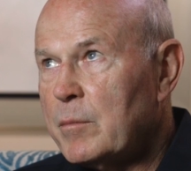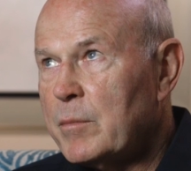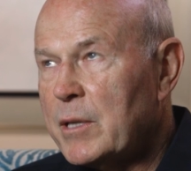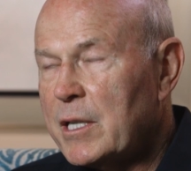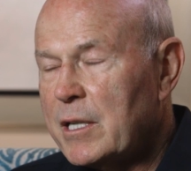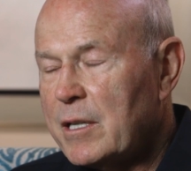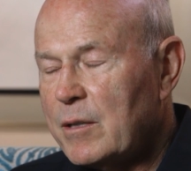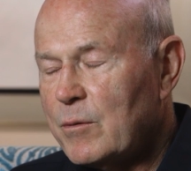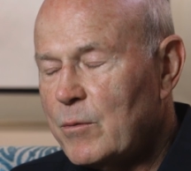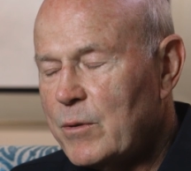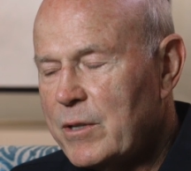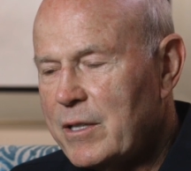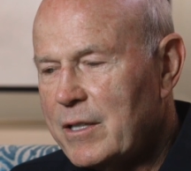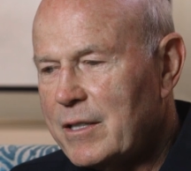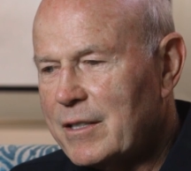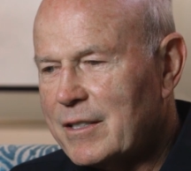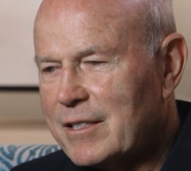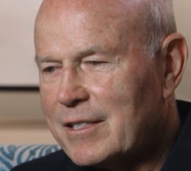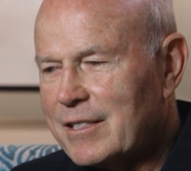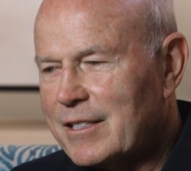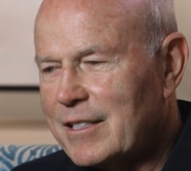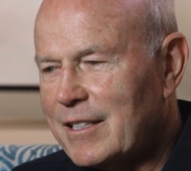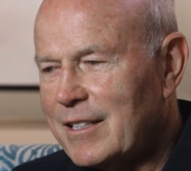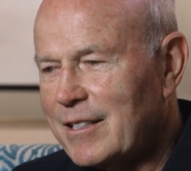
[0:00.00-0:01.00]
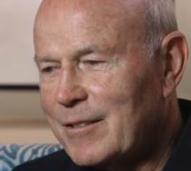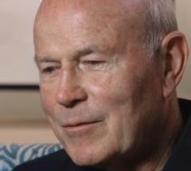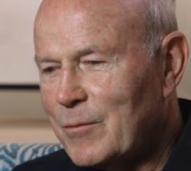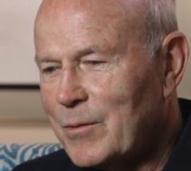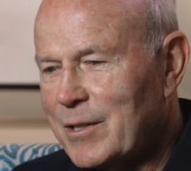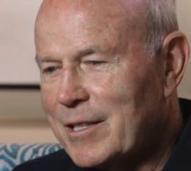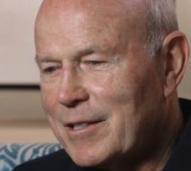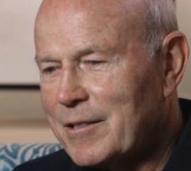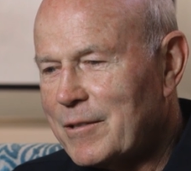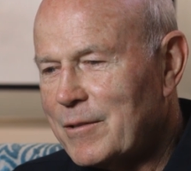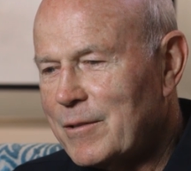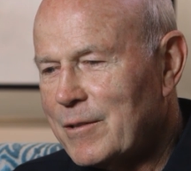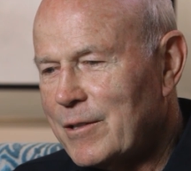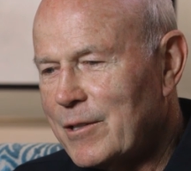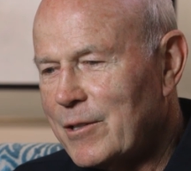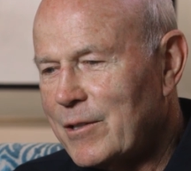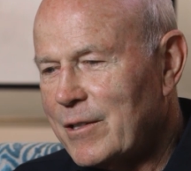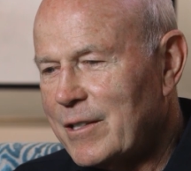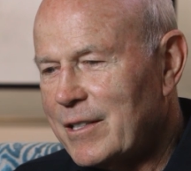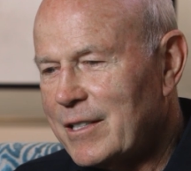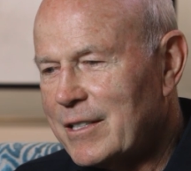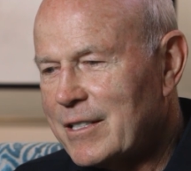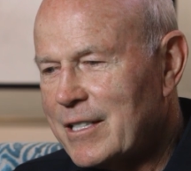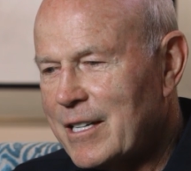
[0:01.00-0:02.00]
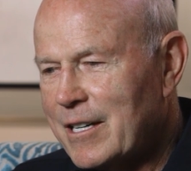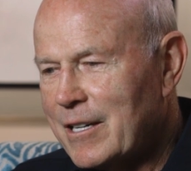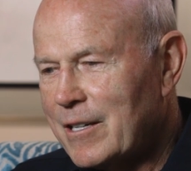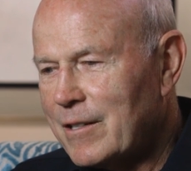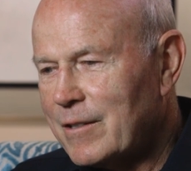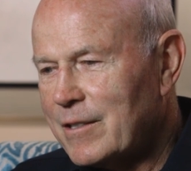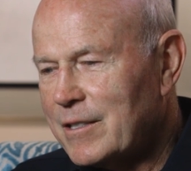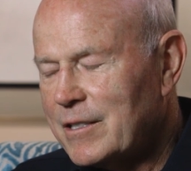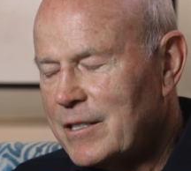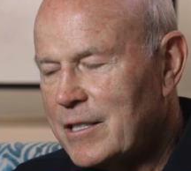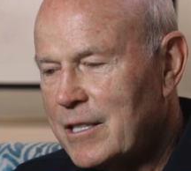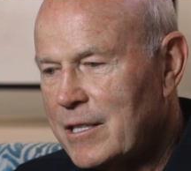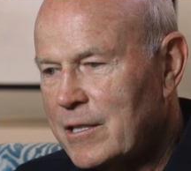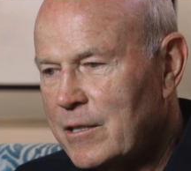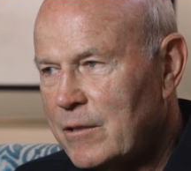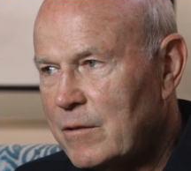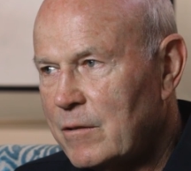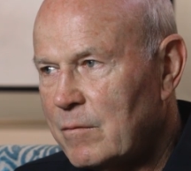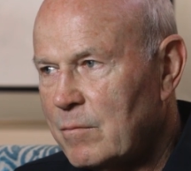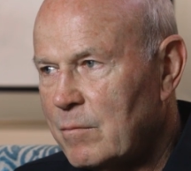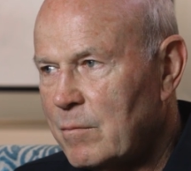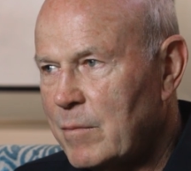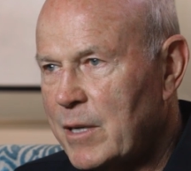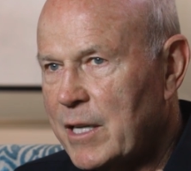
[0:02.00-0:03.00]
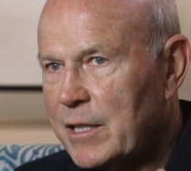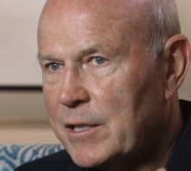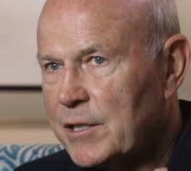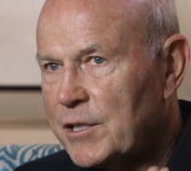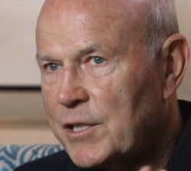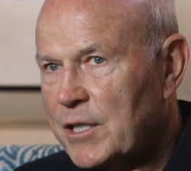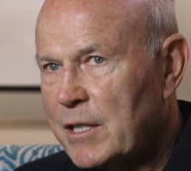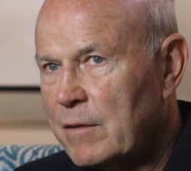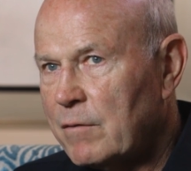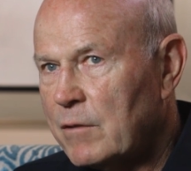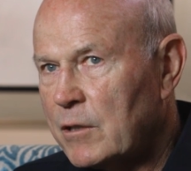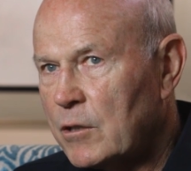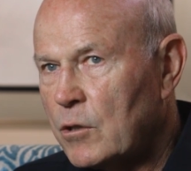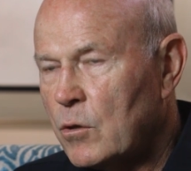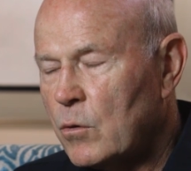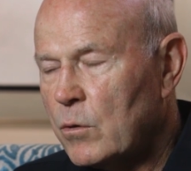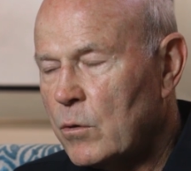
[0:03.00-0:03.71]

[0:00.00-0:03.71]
many weeks and went through their entire continuum, about seven